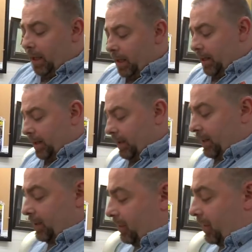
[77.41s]
And in the
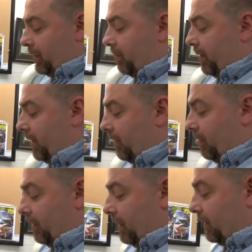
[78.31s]
instruction
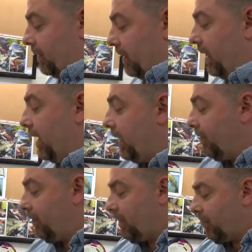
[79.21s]
manual, it's going to
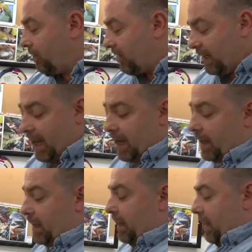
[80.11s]
have some of the
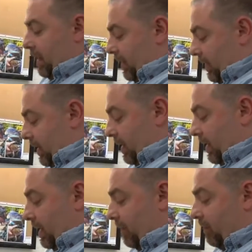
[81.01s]
data and the
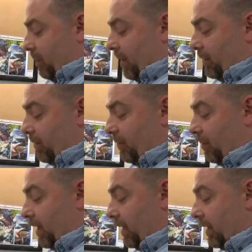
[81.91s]
information for
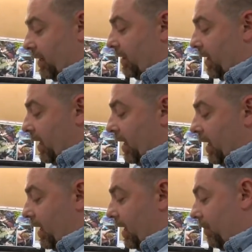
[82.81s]
maintenance.
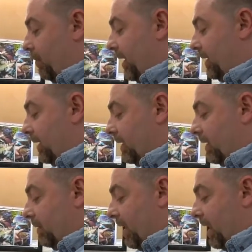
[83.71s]

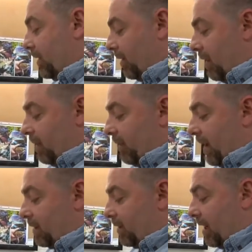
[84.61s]
Basically max on,
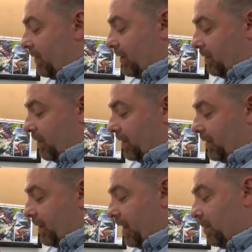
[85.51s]
max off as far as
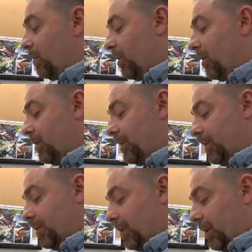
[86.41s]
time and motor is
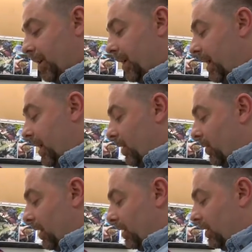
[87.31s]
concerned.
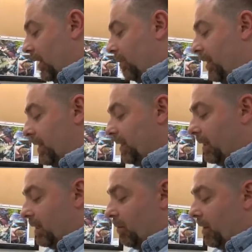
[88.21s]
We're going to look at
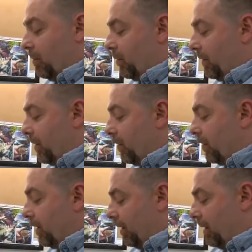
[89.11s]
basically where to put the
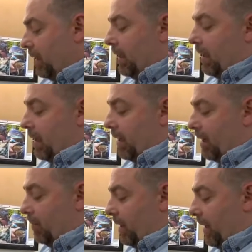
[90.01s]
oil
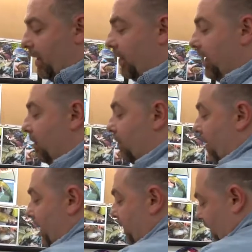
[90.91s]
and how the
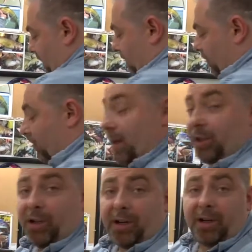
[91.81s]
basic
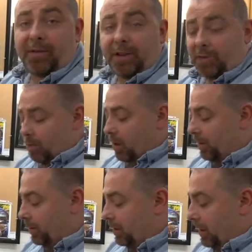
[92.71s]
operation of this
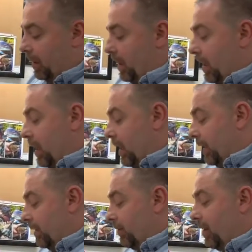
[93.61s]
works.
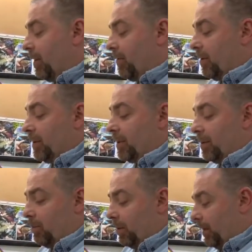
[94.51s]
It's a very, very
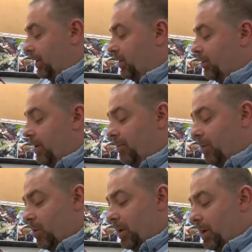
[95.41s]
simple and
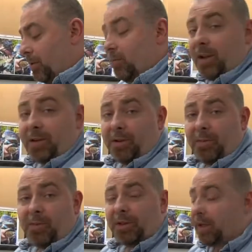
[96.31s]
straightforward compressor to
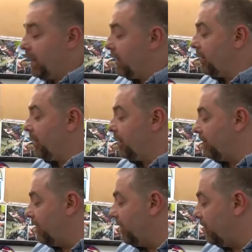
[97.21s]
put together, and it's
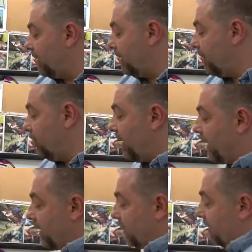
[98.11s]
very, very low
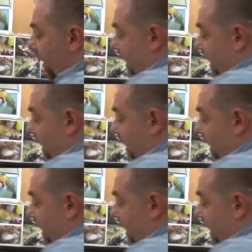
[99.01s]
maintenance.